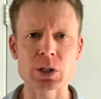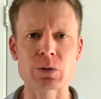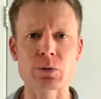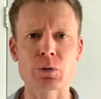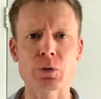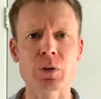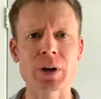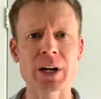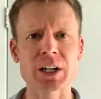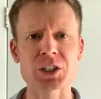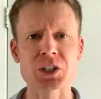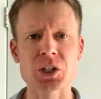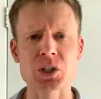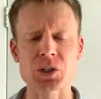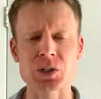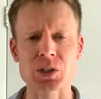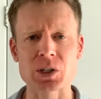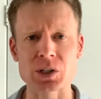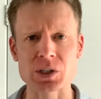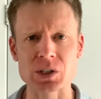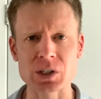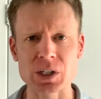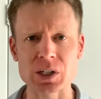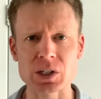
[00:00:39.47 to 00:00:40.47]
infectious
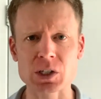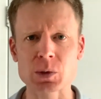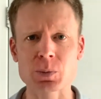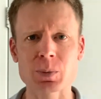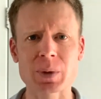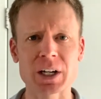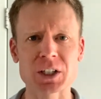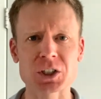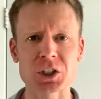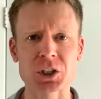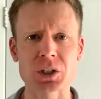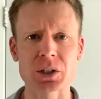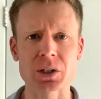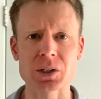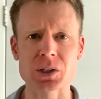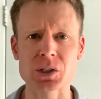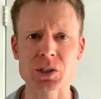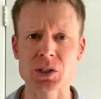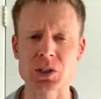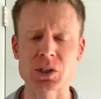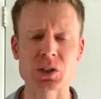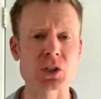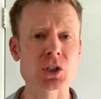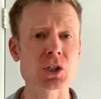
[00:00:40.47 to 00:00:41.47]
disease
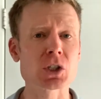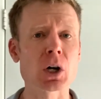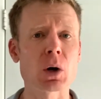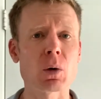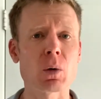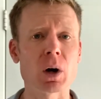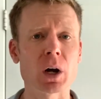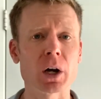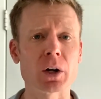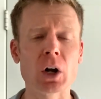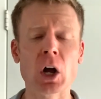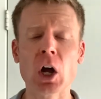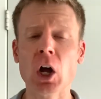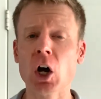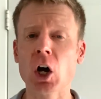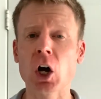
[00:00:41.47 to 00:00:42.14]
specialists, and so on,